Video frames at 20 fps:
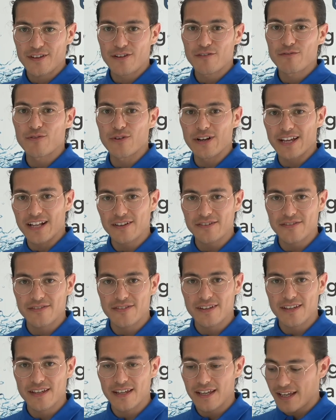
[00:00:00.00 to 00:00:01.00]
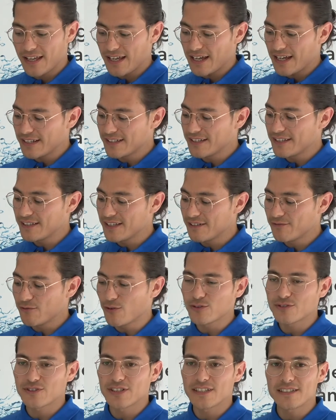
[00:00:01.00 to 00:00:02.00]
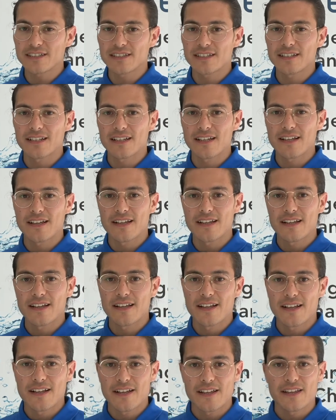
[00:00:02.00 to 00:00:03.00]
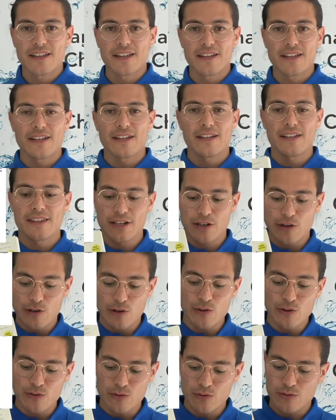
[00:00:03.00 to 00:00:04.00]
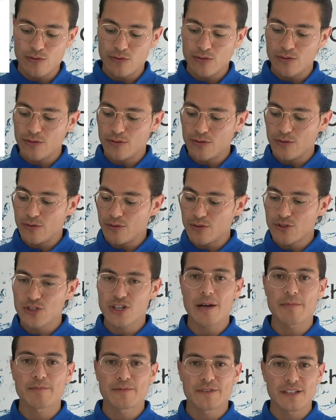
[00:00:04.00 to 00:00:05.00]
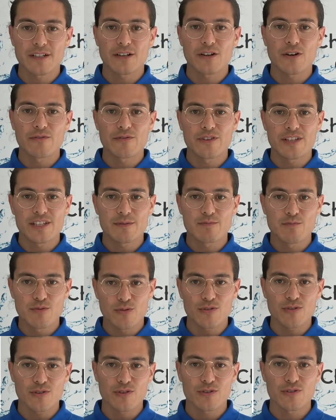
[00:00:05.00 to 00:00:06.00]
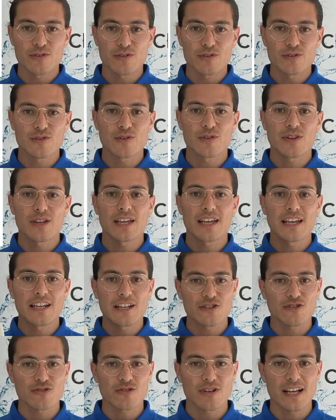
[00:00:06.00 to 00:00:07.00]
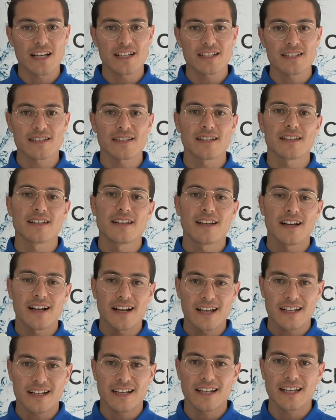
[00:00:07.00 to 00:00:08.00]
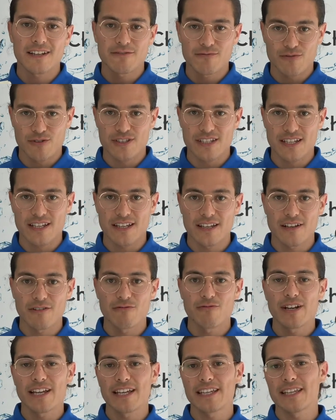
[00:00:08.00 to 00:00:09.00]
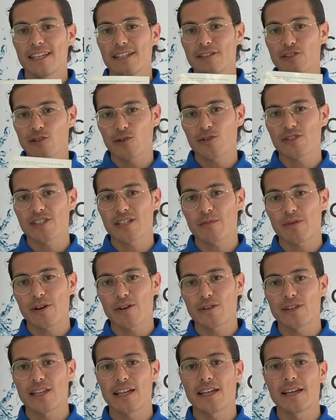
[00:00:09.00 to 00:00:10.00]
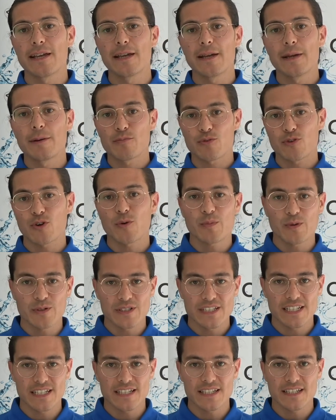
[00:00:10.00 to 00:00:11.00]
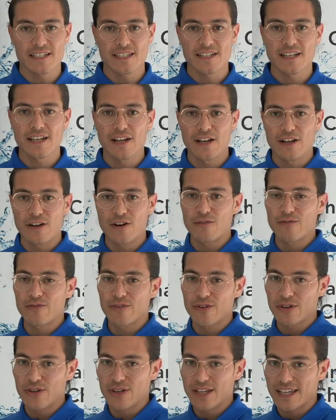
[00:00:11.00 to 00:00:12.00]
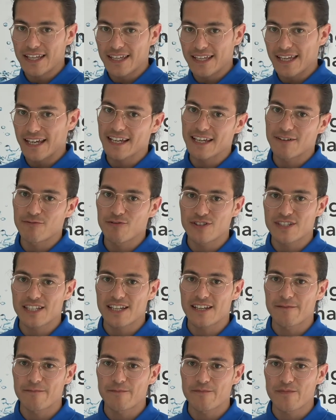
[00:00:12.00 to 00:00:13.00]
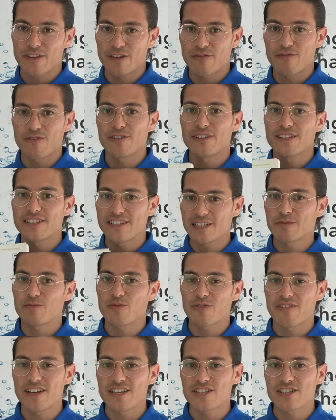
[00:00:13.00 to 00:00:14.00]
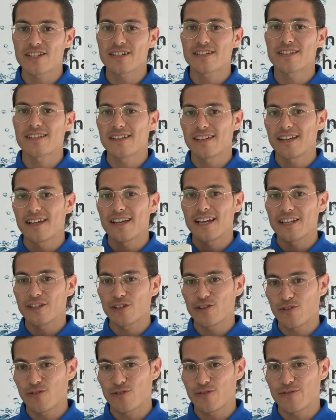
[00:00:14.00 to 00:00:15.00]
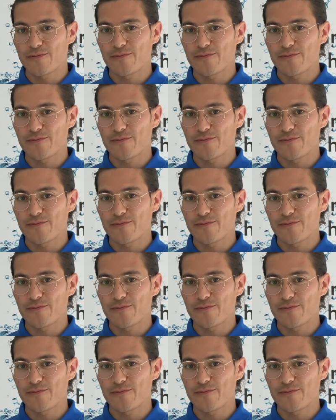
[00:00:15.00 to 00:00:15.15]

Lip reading: for health, and he devoted the whole chapter of this book to the electrolyzed alkaline water, where he talks about the properties of the Kangen water for disease prevention and cure.